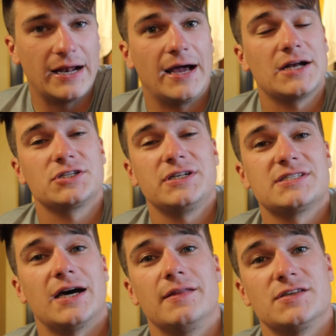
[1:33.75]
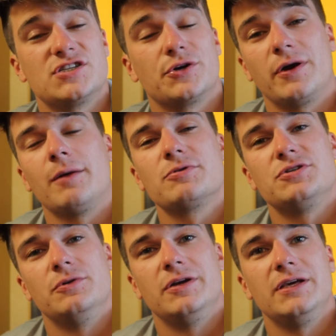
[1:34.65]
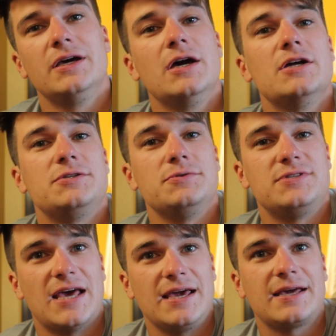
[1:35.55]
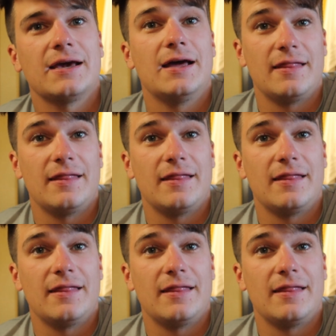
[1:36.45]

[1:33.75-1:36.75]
and I actually decided this is a great opportunity to take